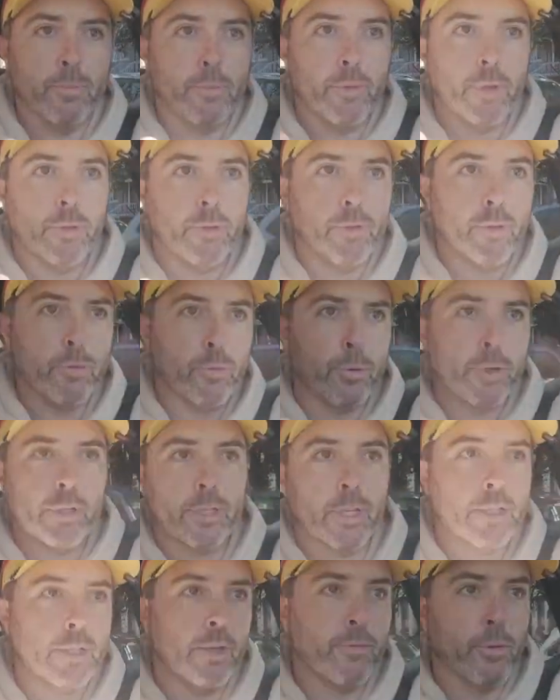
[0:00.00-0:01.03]

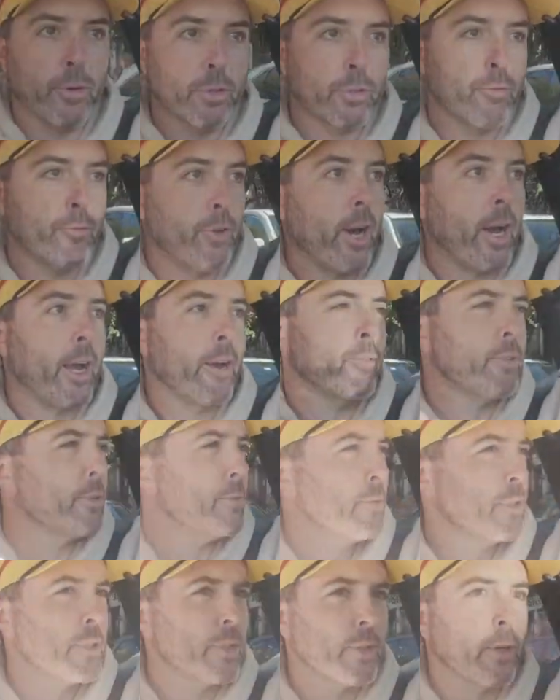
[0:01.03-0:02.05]
360 version 5, what
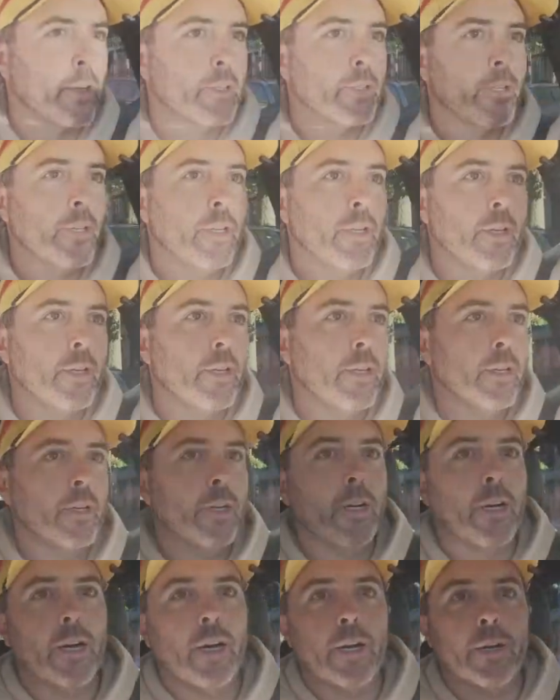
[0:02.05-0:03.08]
is it called?
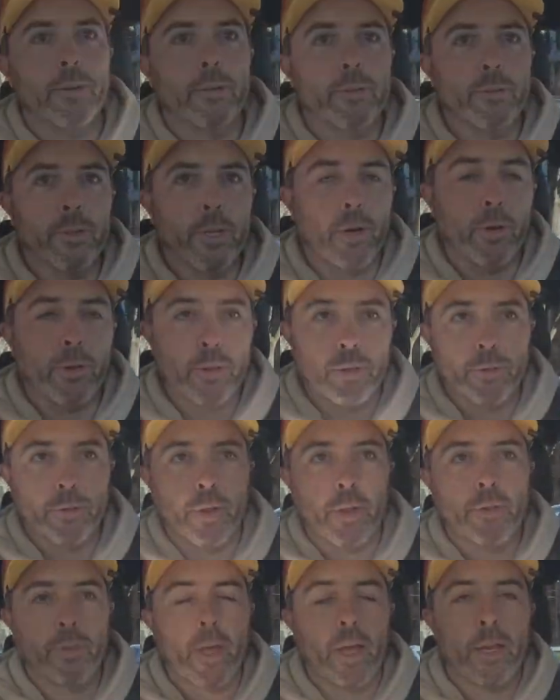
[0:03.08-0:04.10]
And
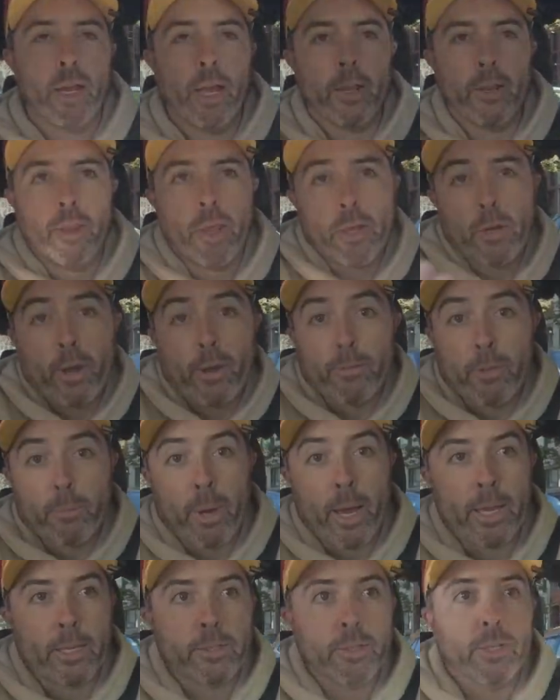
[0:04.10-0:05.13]
then you have the
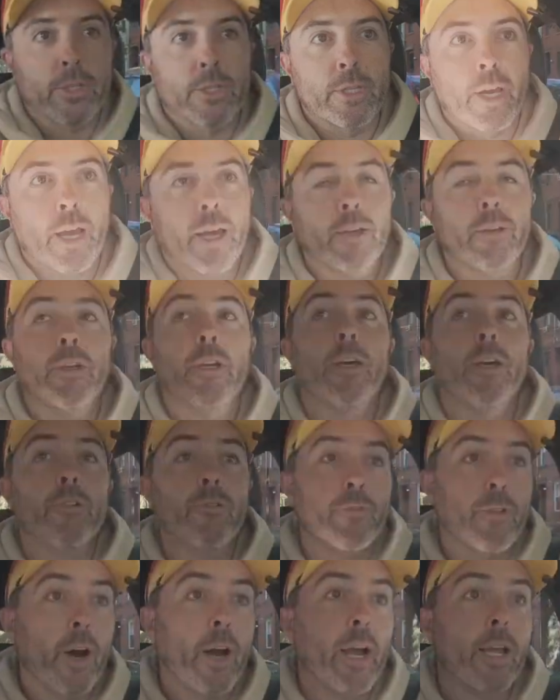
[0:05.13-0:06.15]
mics, let's say,
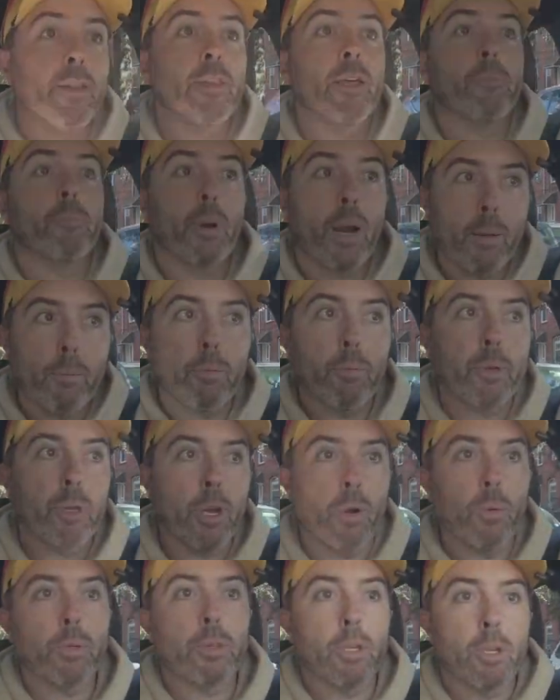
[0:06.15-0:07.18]
fine, then probably
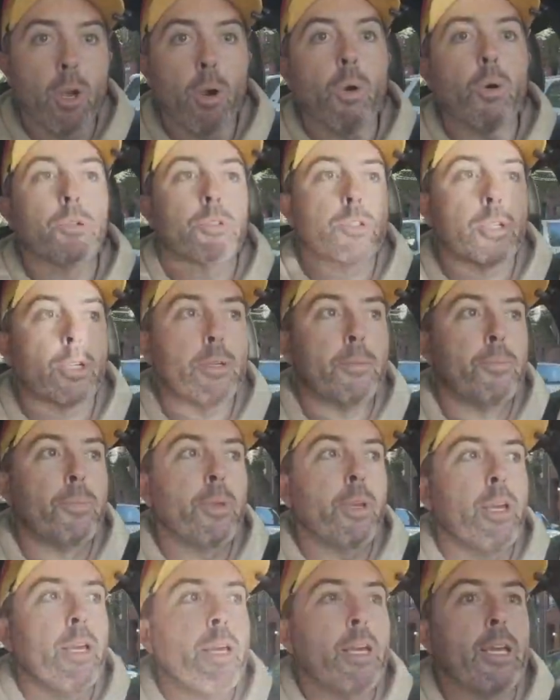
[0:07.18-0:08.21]
go with the Go Ultra.
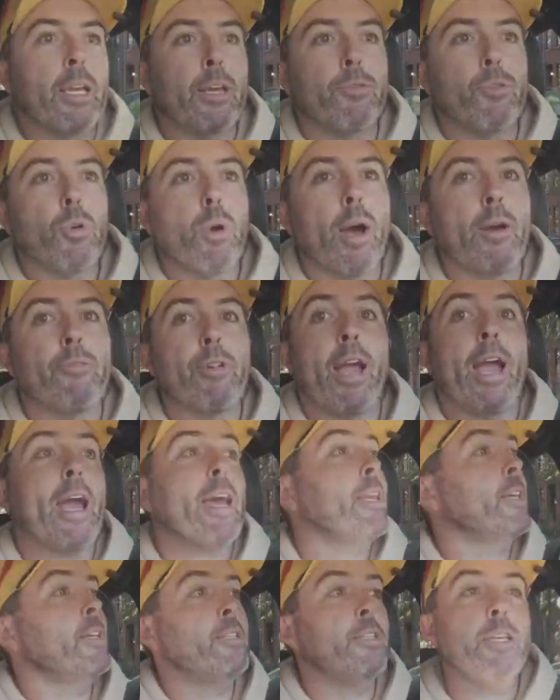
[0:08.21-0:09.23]
If you have
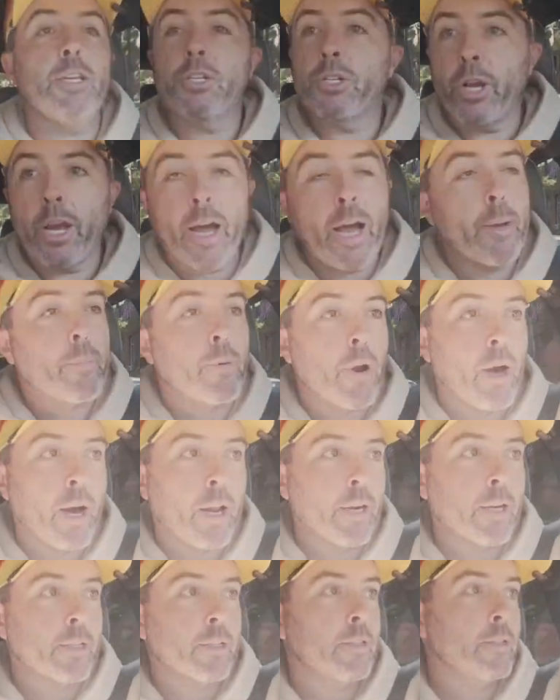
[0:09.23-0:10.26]
any DJI
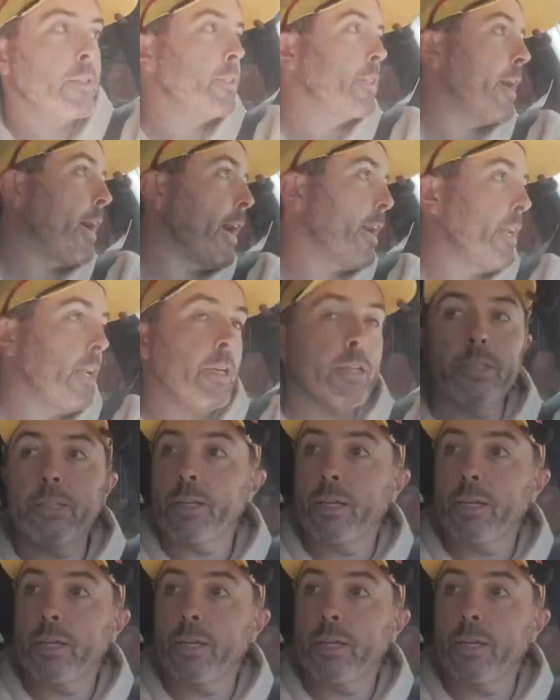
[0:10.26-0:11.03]
product that